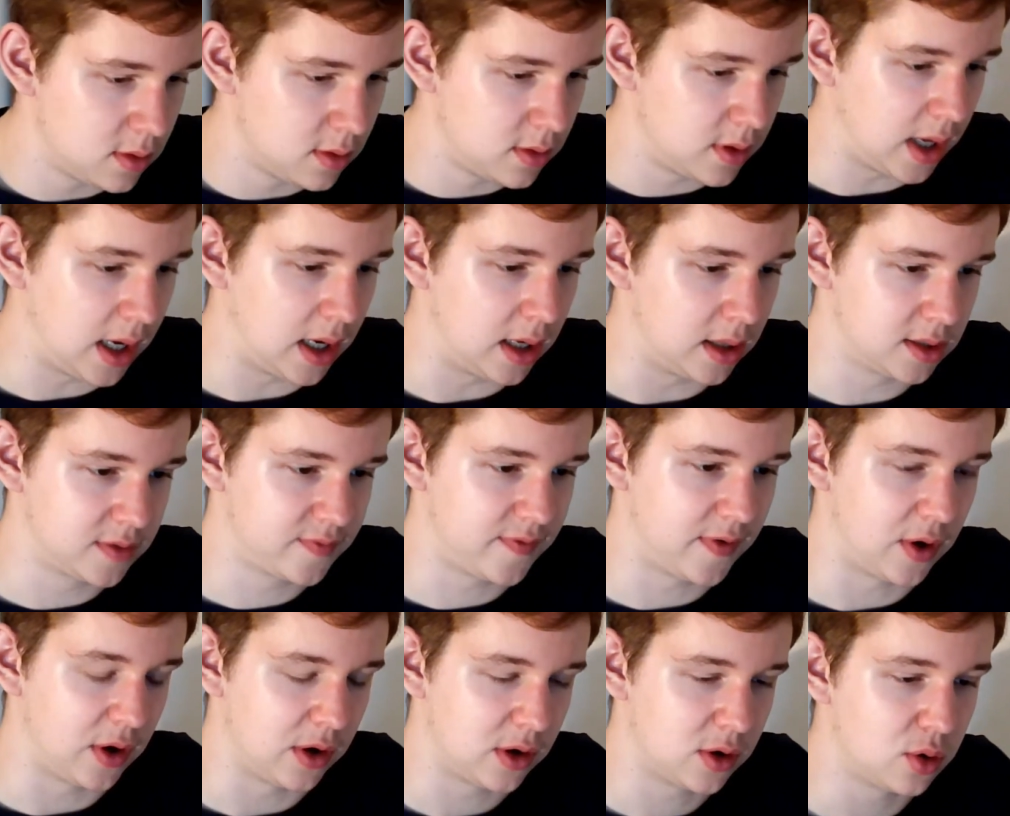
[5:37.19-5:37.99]
That looks
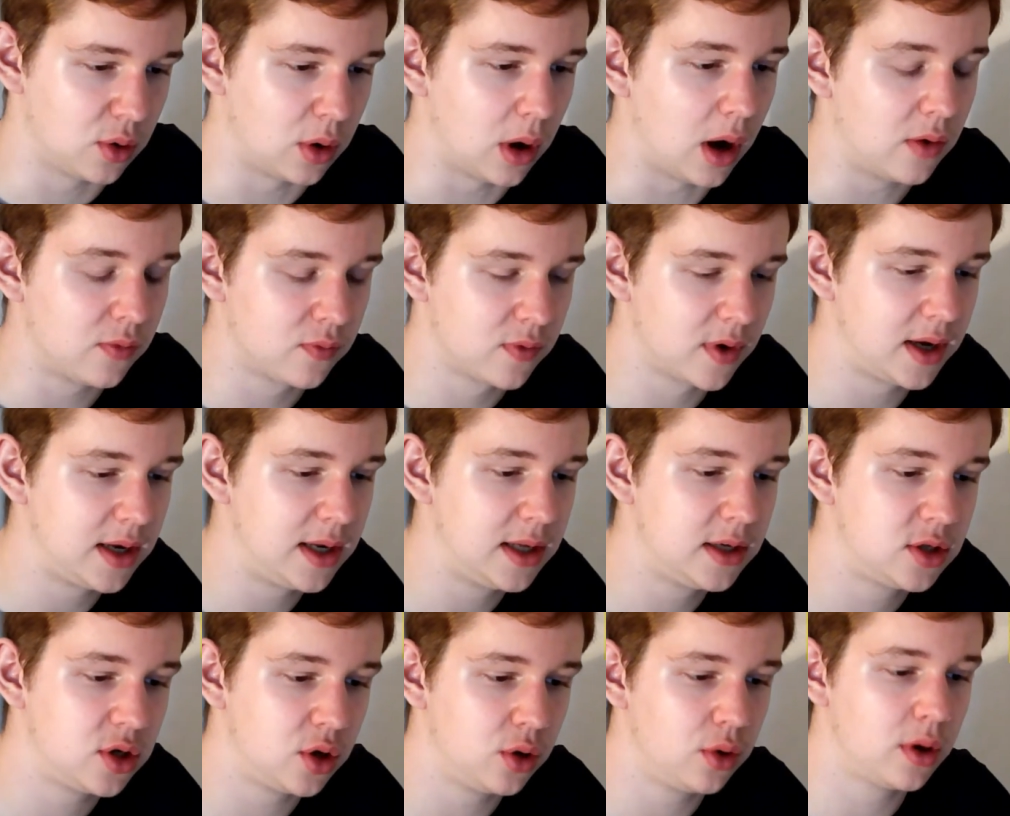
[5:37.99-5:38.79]
very cool. I
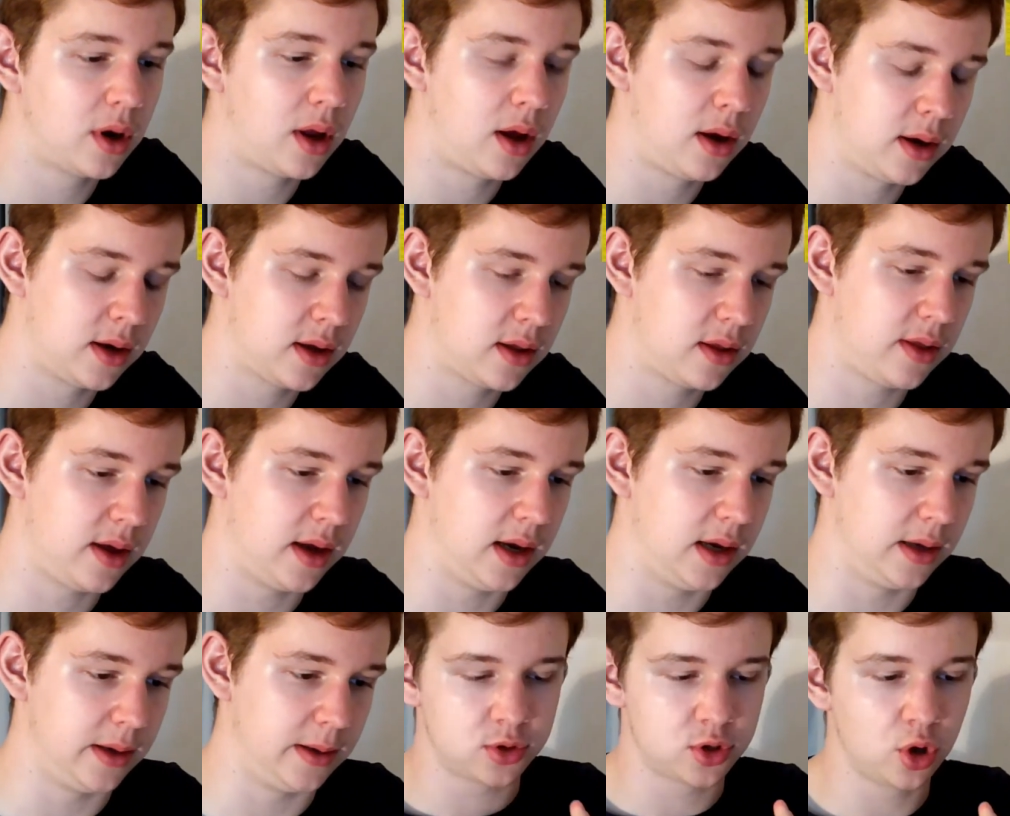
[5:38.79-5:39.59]
really do like
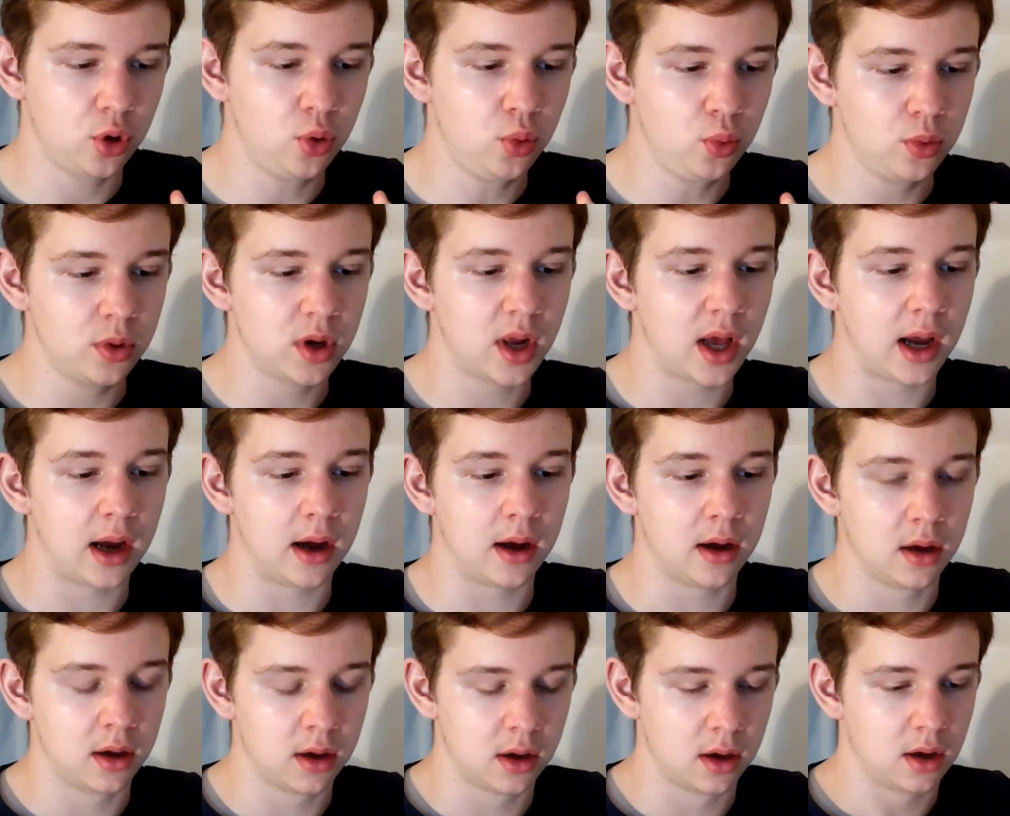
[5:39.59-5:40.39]
the
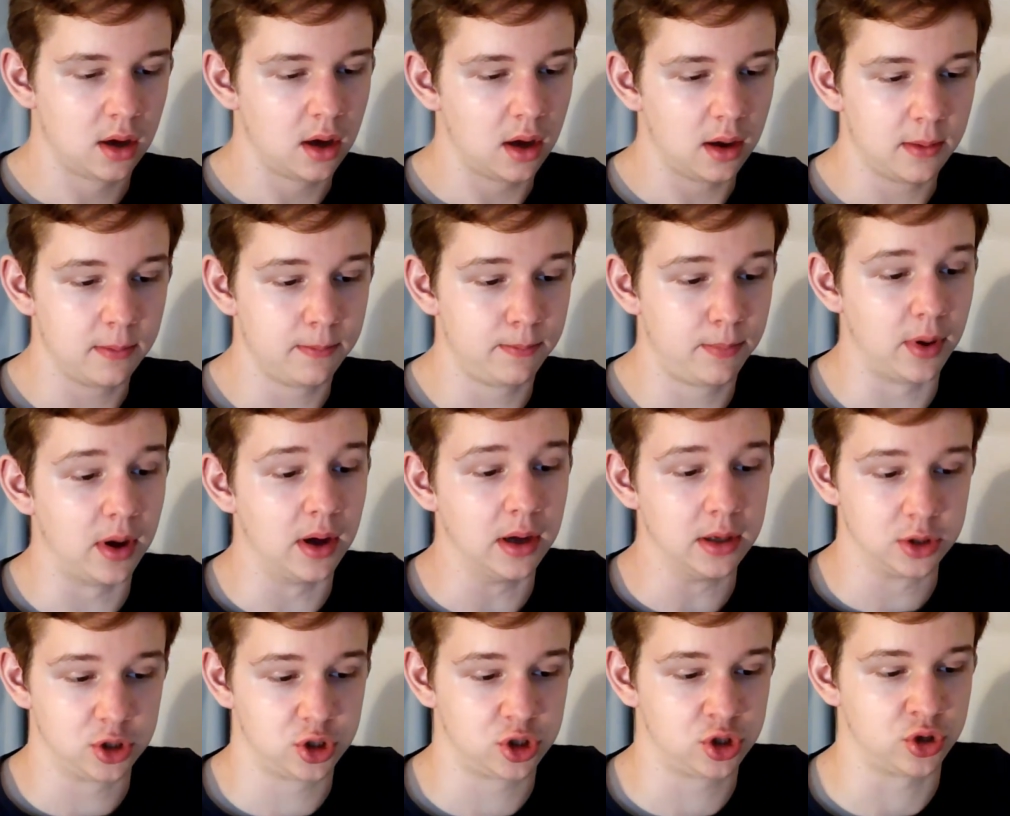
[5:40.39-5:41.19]
taller
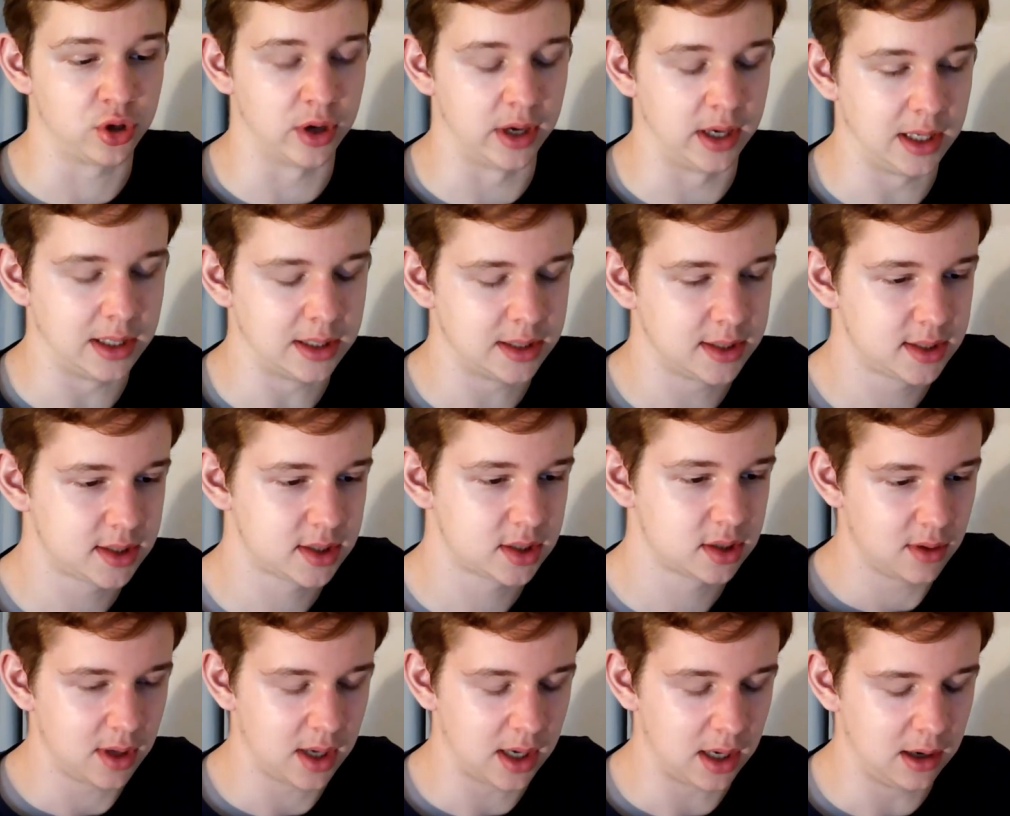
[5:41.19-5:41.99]
birch
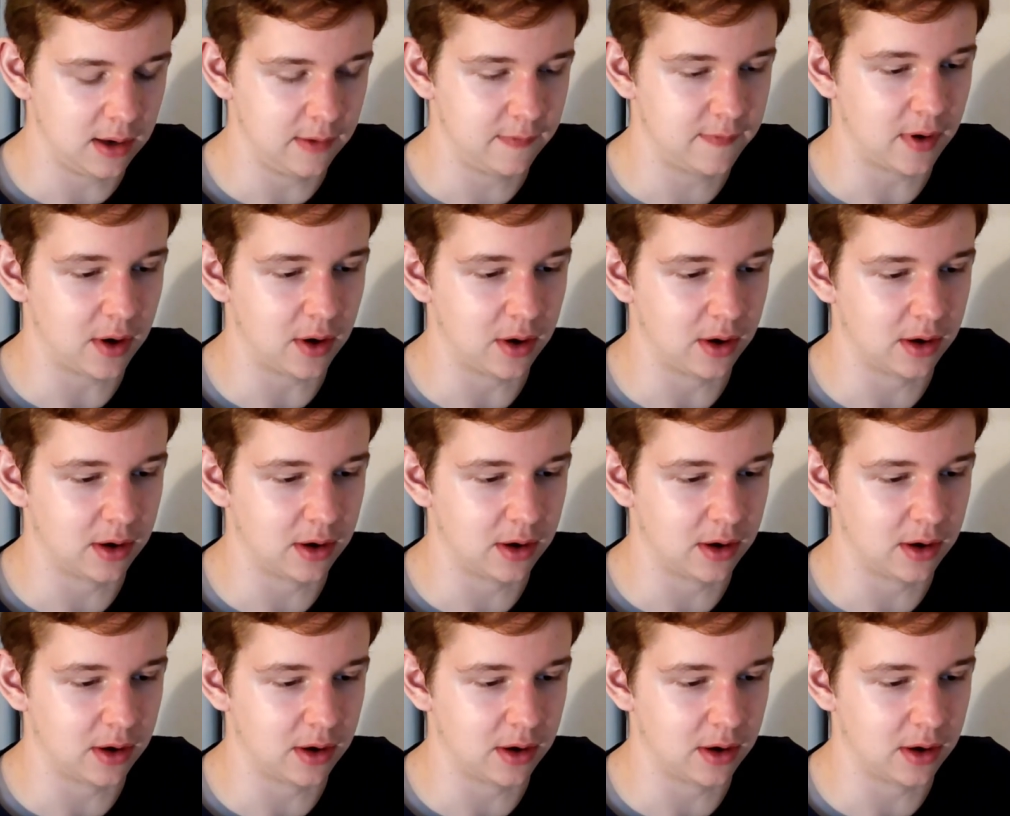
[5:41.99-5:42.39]
trees. They look very